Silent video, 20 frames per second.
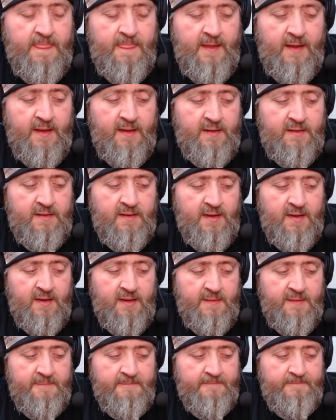And
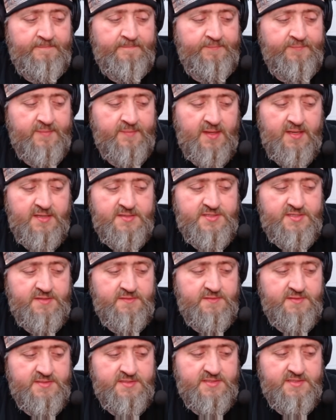she
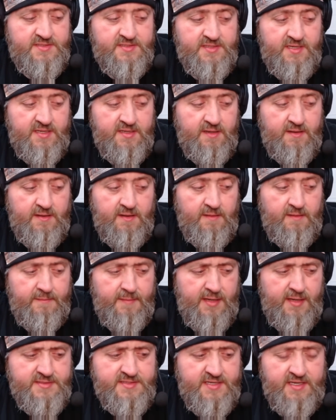was an
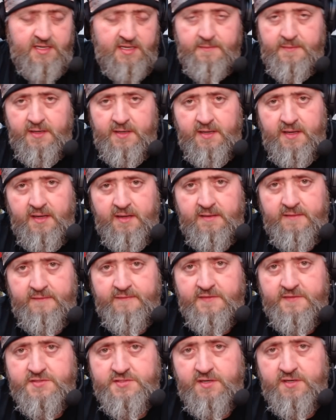amazing comedian
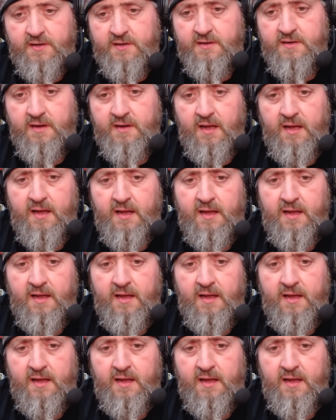for sure.